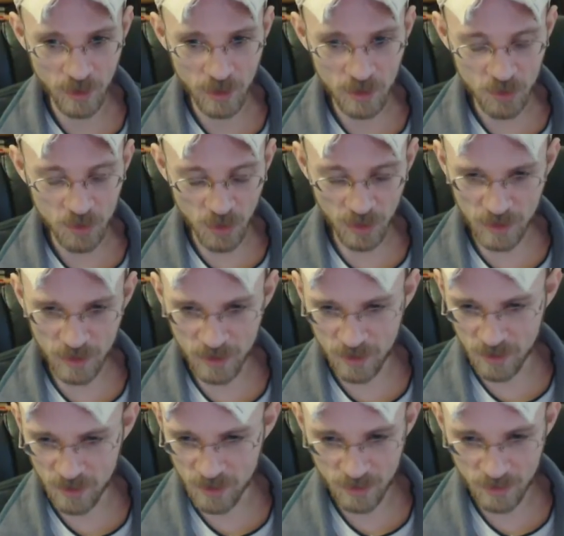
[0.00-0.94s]
Jet
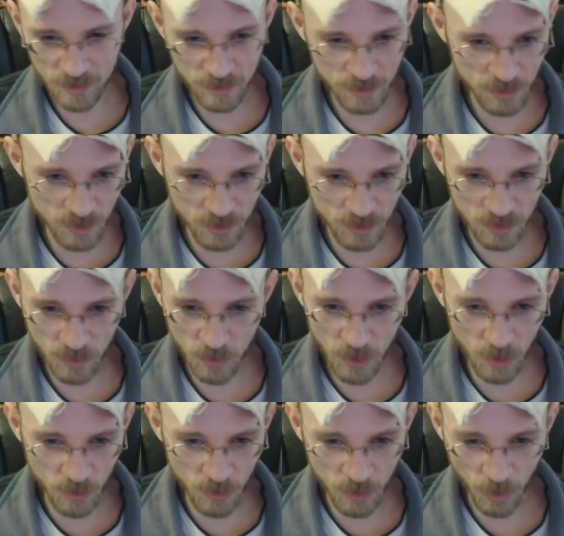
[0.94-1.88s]
Li's
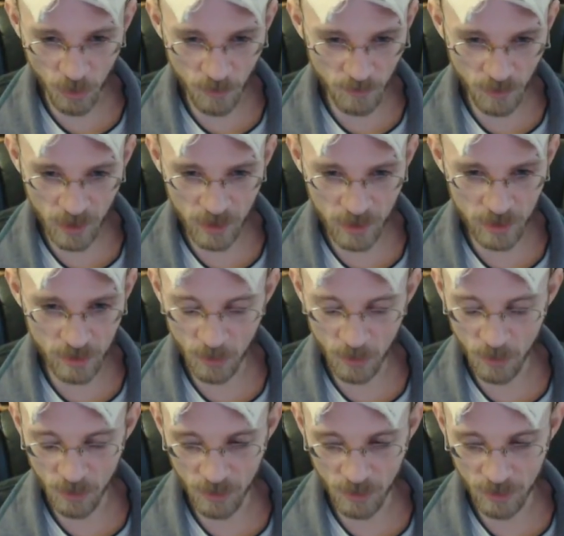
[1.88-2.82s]
pseudo-girlfriend,
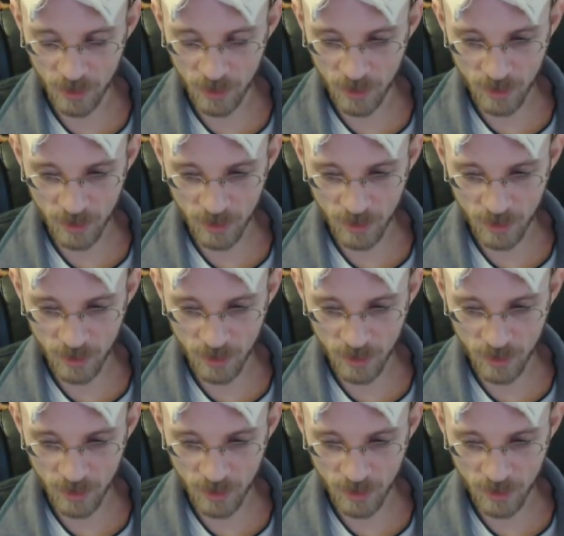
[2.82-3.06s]
or